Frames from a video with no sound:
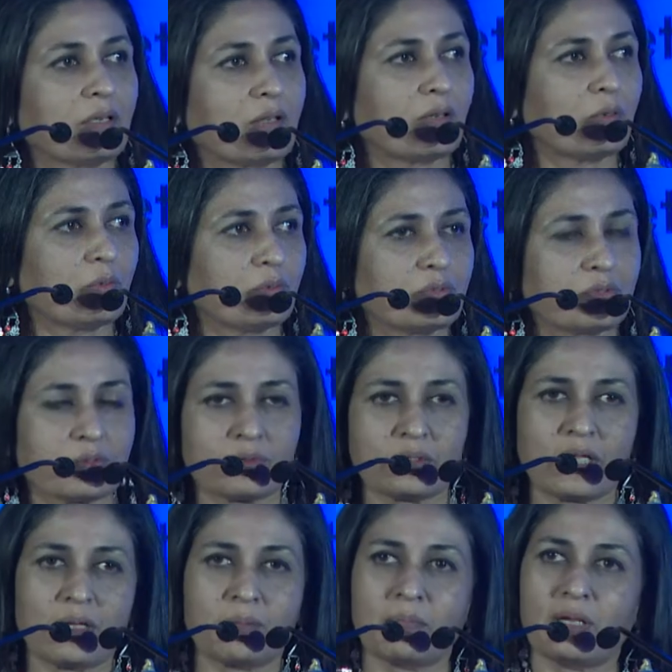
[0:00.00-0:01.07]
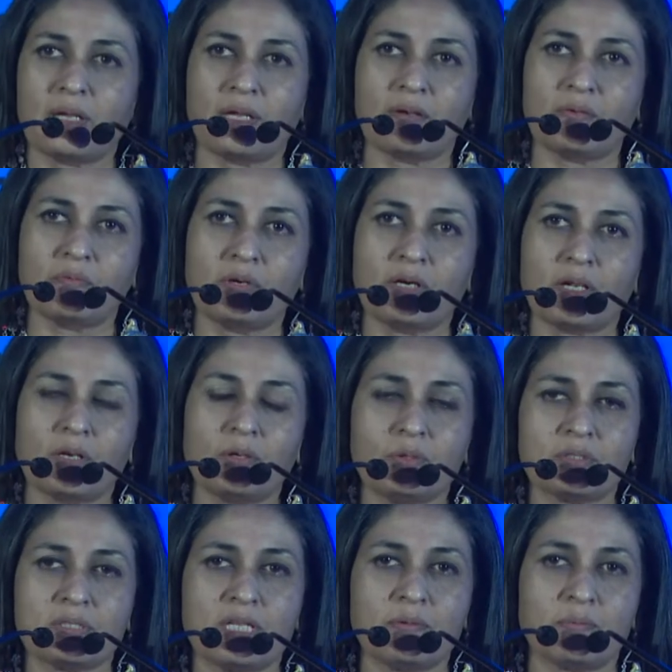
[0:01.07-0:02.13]
close to them and work
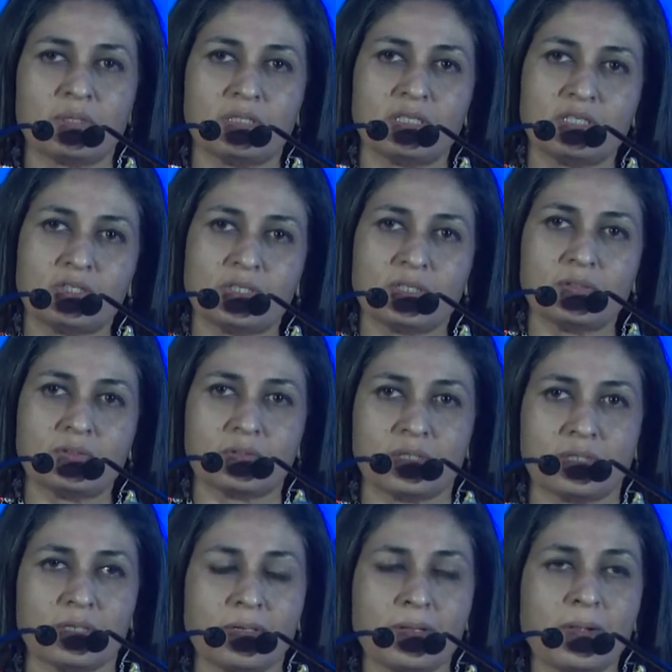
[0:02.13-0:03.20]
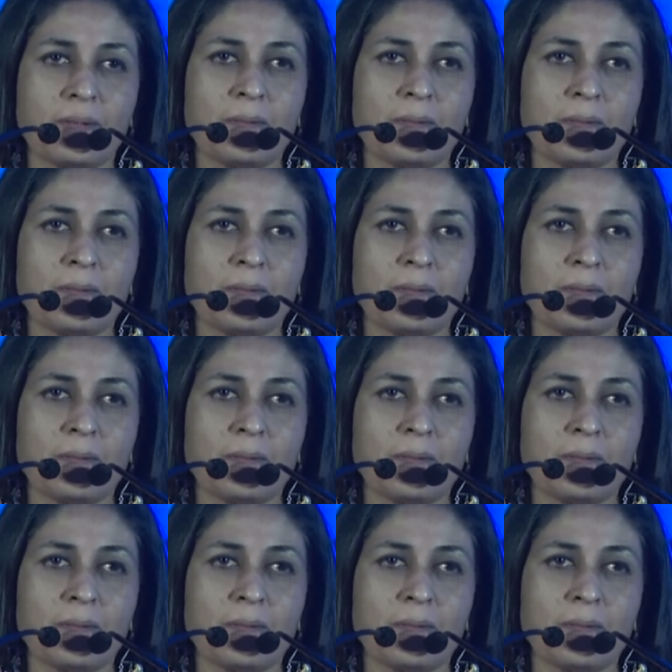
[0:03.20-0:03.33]
closely with these children.